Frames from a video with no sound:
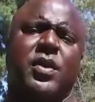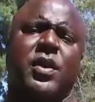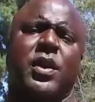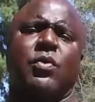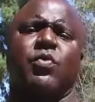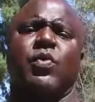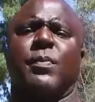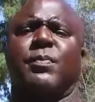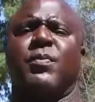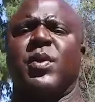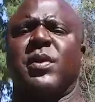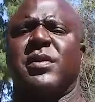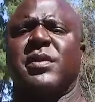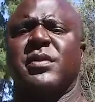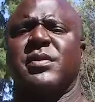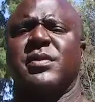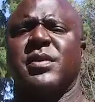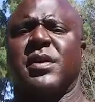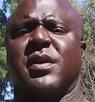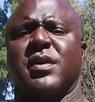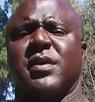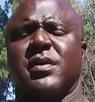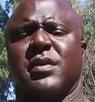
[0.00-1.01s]
Herc with Prison
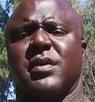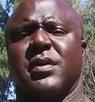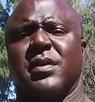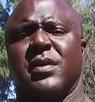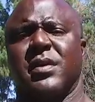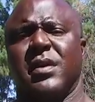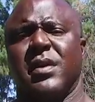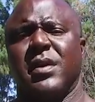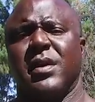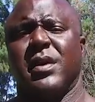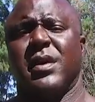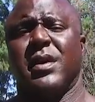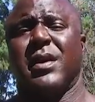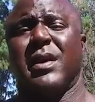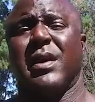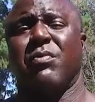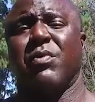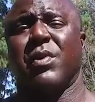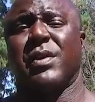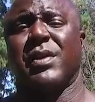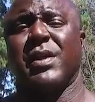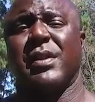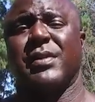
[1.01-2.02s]
Talk, and I
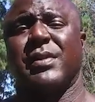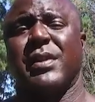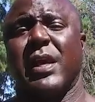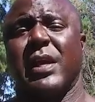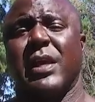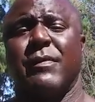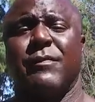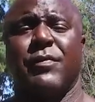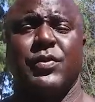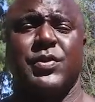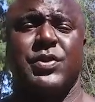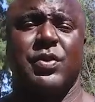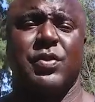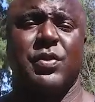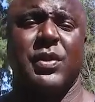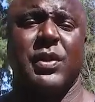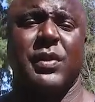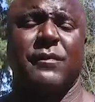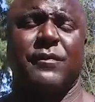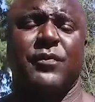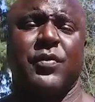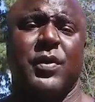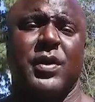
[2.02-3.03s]
want to say thank you for
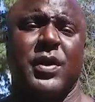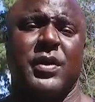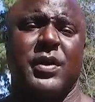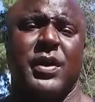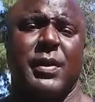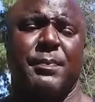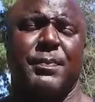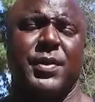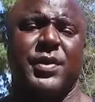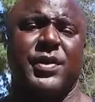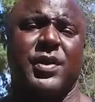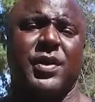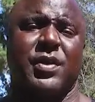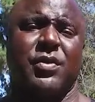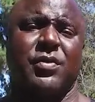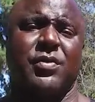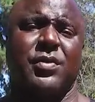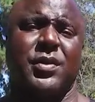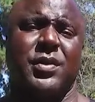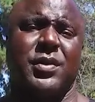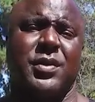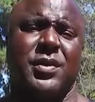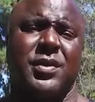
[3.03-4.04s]
tuning in for another
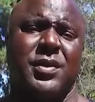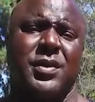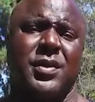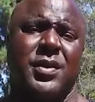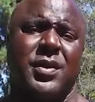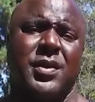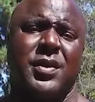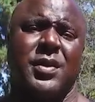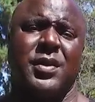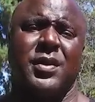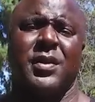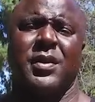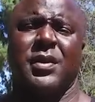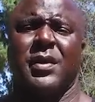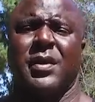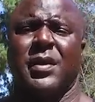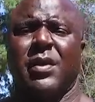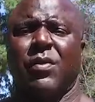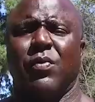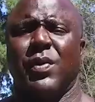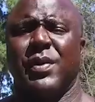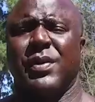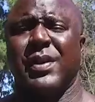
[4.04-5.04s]
episode.
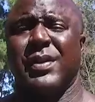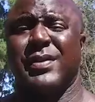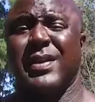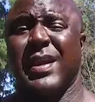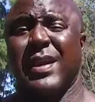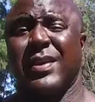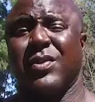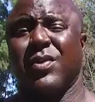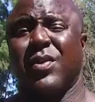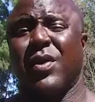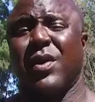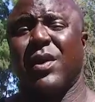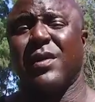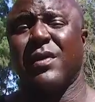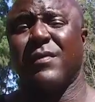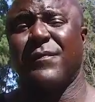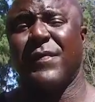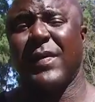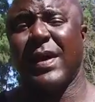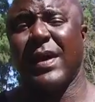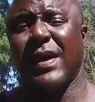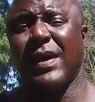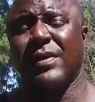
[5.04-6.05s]
I want to say thank you to all our
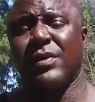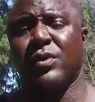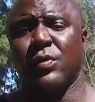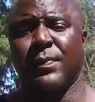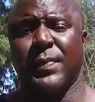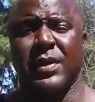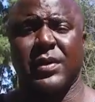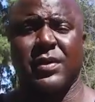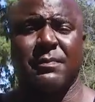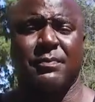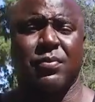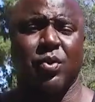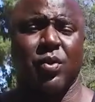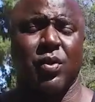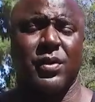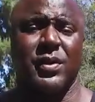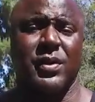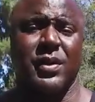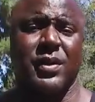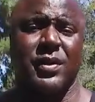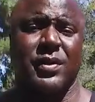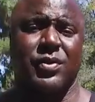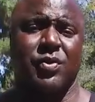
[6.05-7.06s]
fans who've been
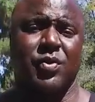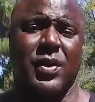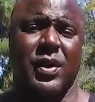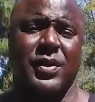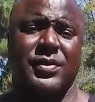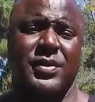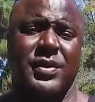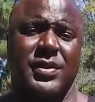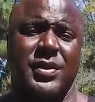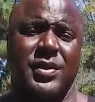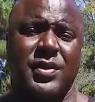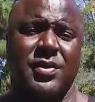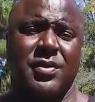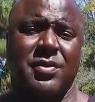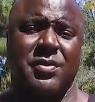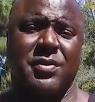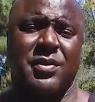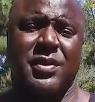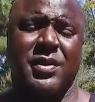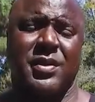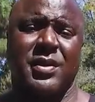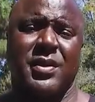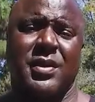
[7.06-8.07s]
supporting us throughout the
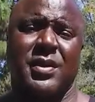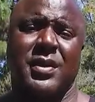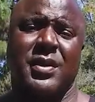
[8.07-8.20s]
years,